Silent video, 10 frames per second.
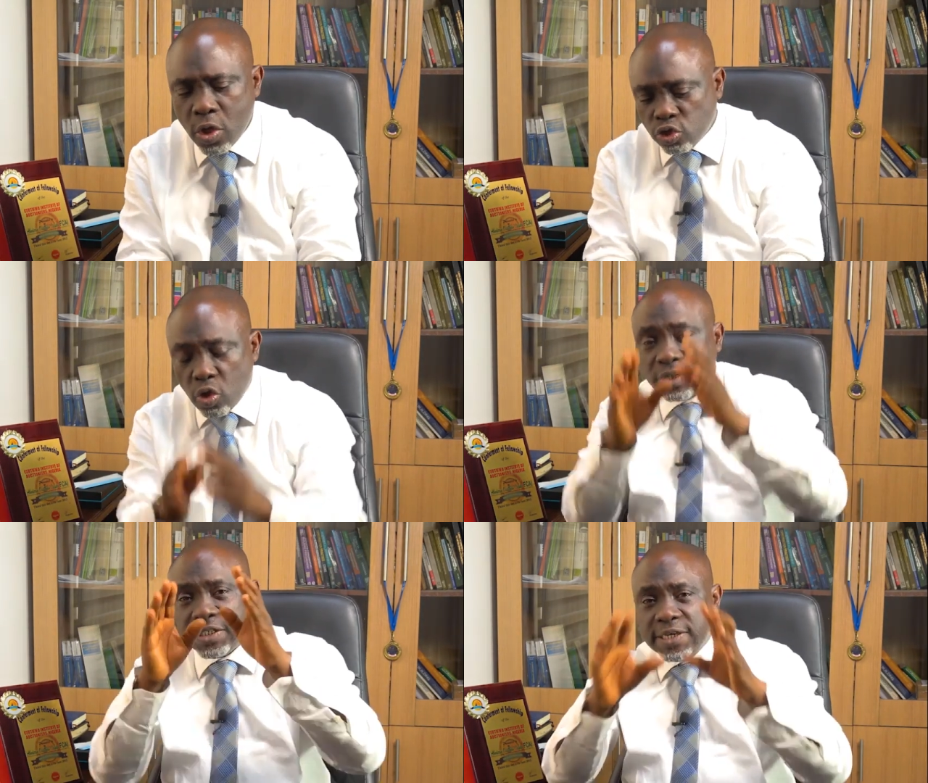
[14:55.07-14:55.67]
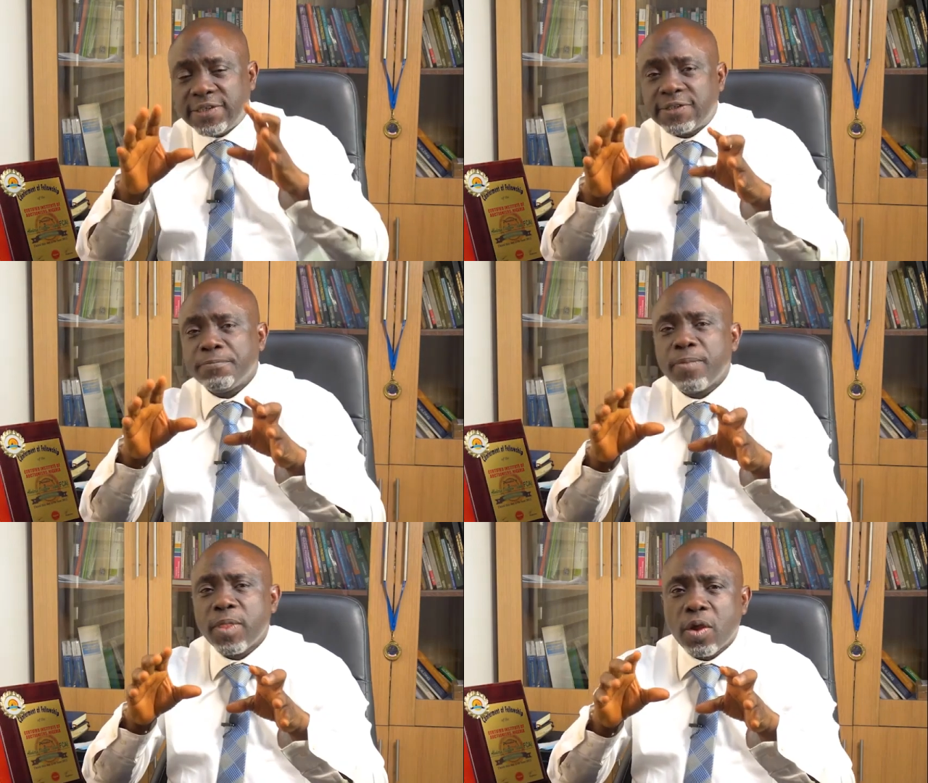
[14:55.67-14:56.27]
So
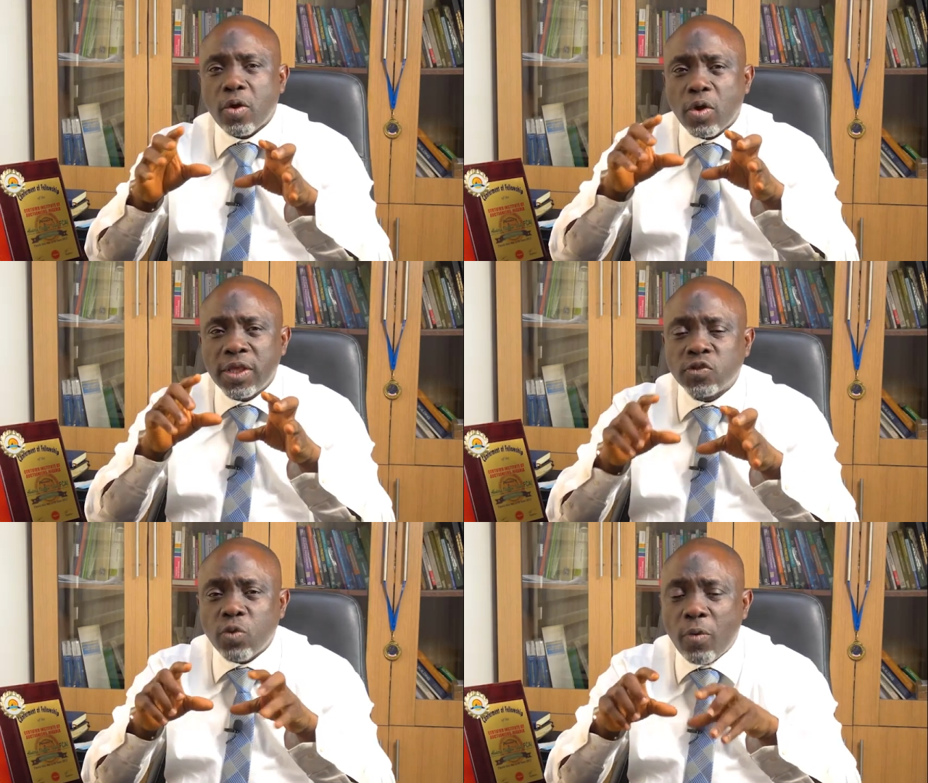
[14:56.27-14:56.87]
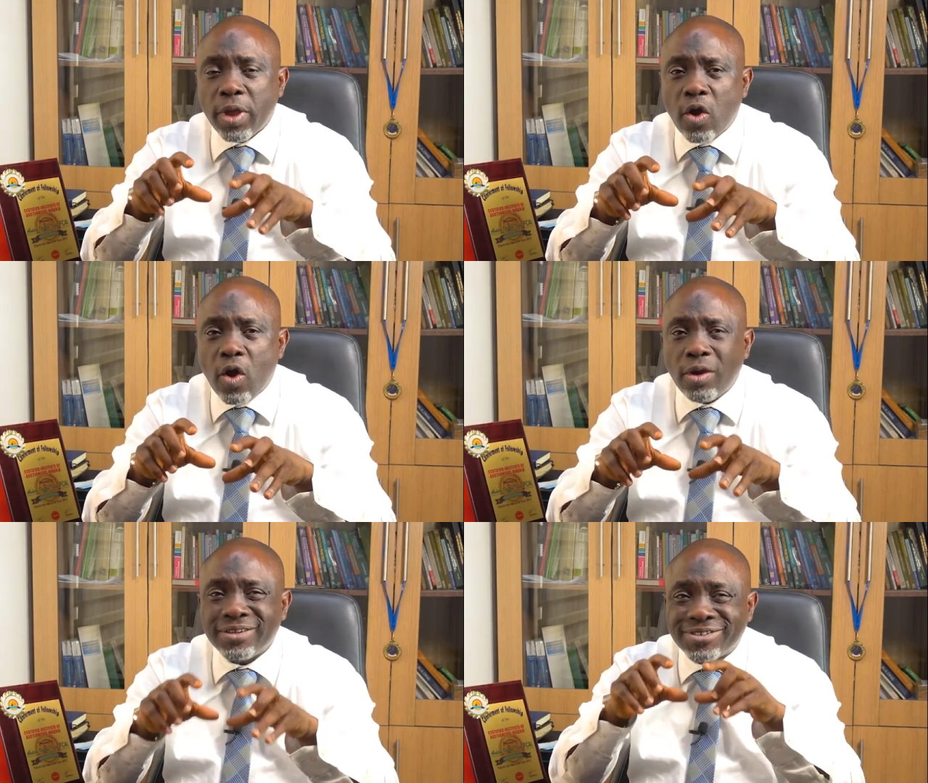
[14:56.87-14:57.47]
this is what we
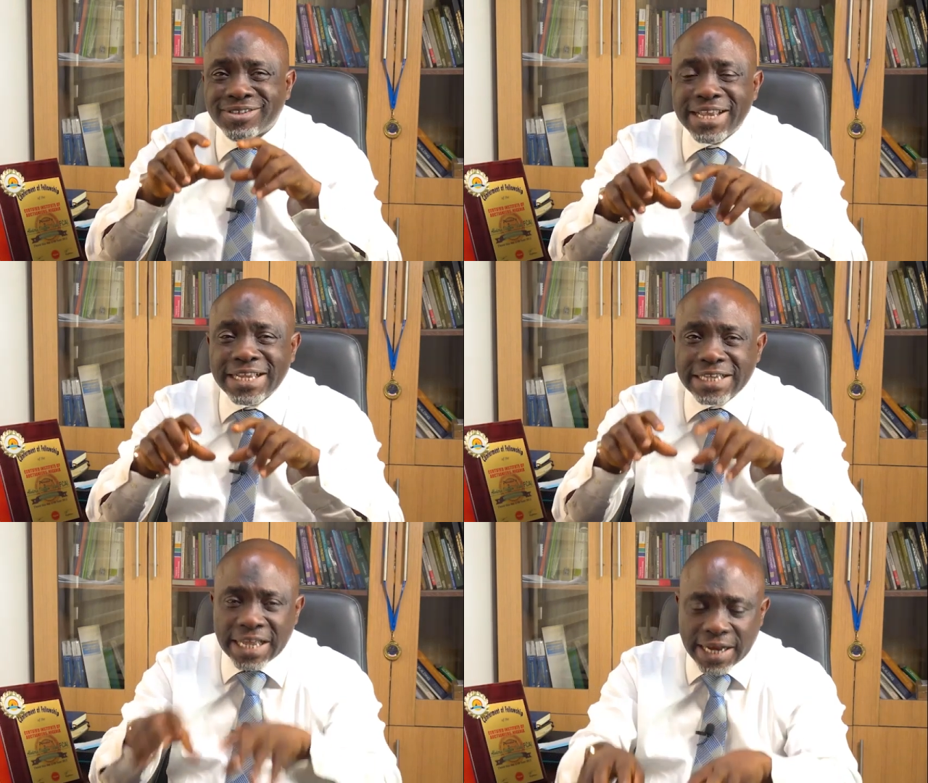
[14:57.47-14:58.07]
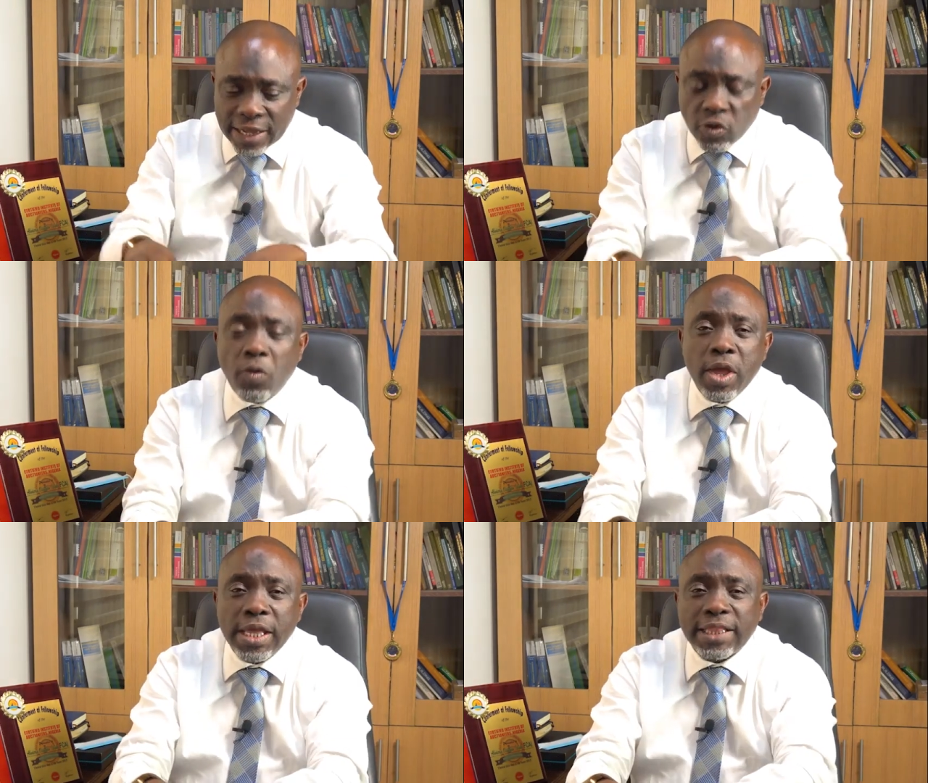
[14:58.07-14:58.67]
call trade area.
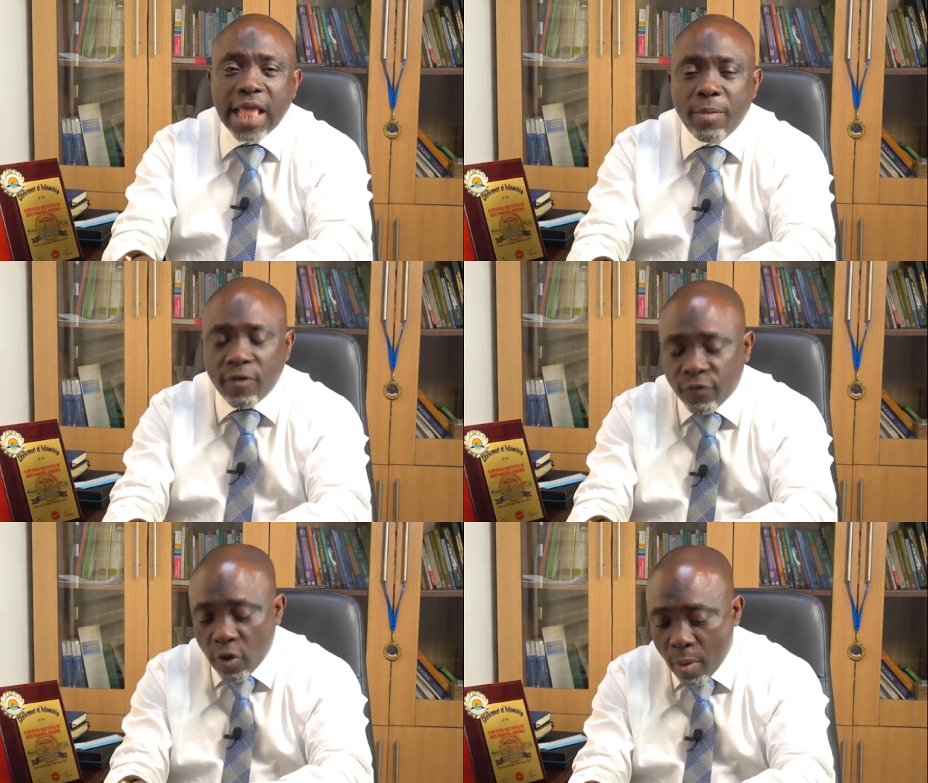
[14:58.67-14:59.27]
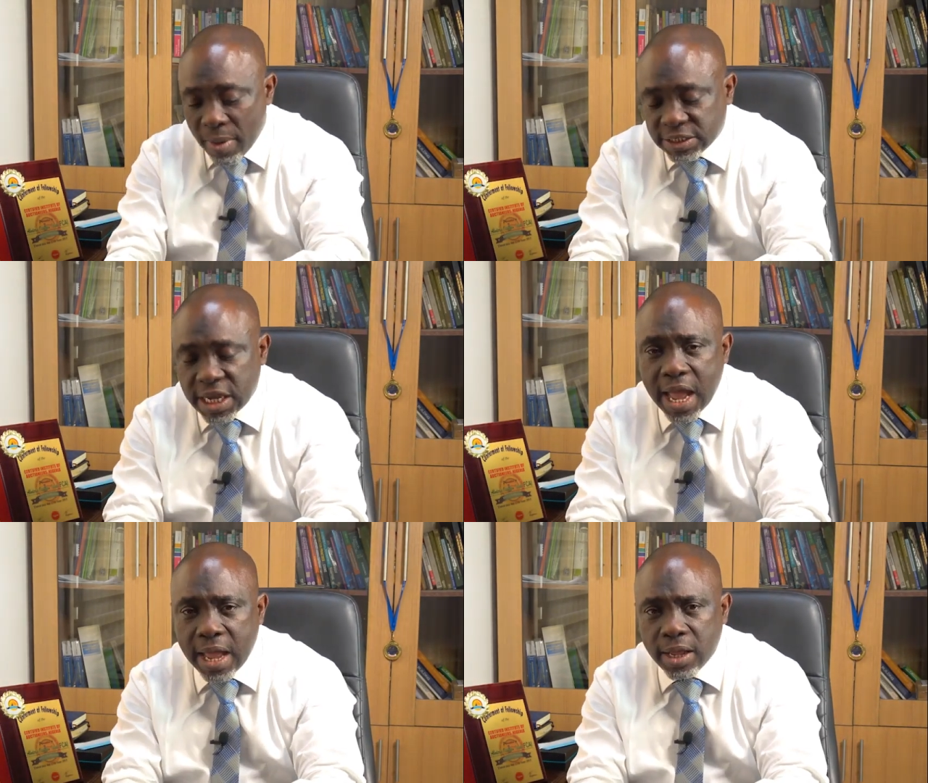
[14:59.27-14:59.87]
So in terms of
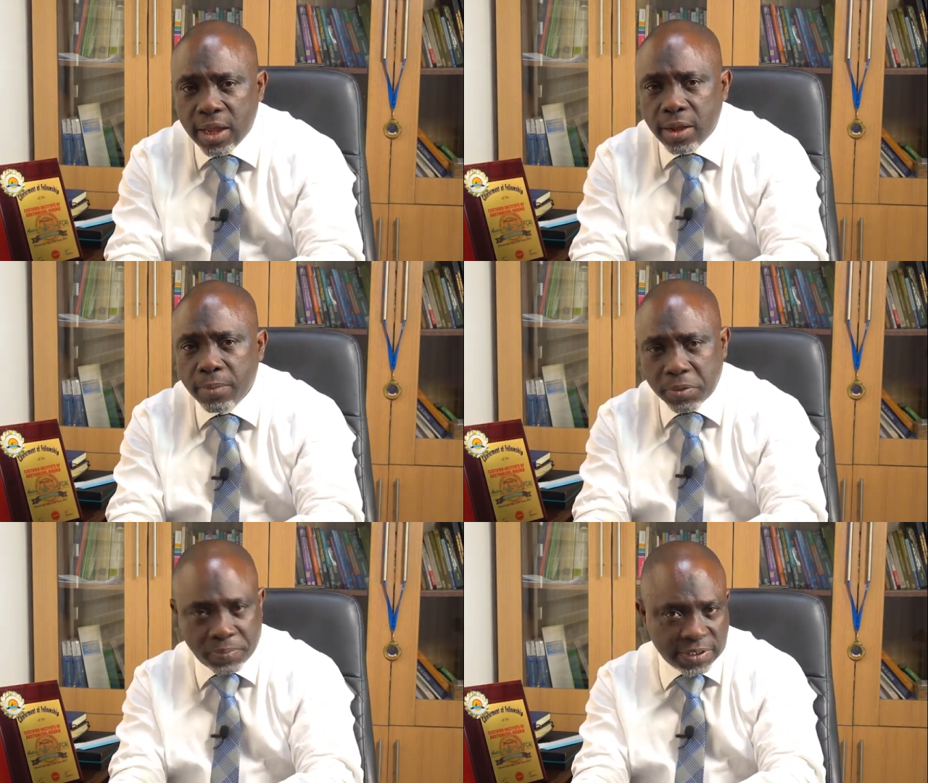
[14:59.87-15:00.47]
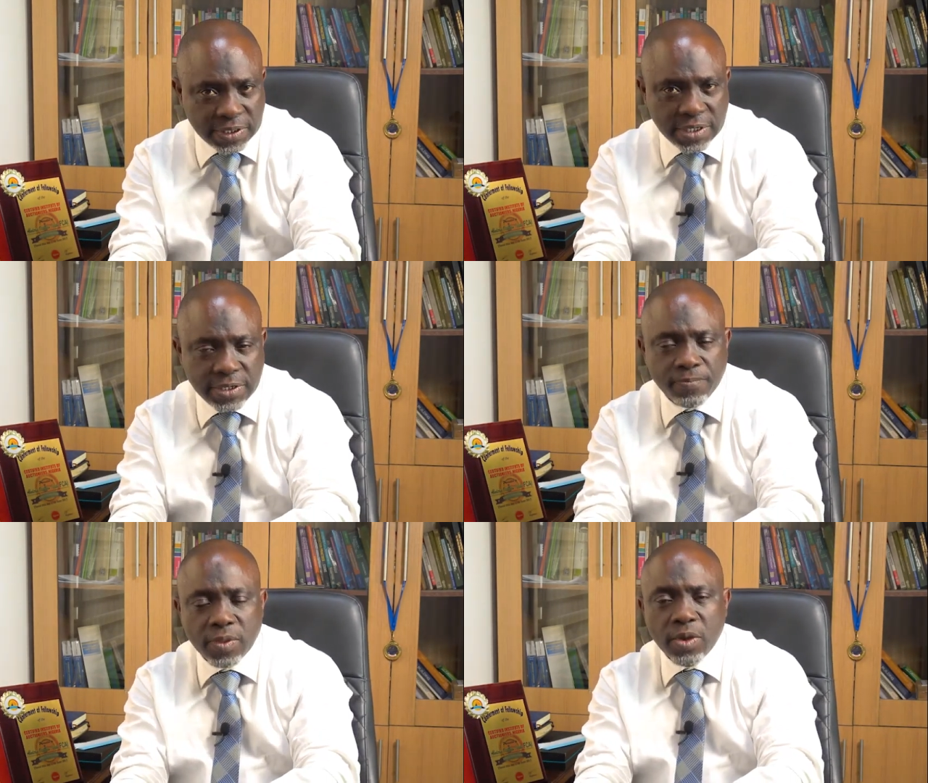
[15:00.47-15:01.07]
commercial property,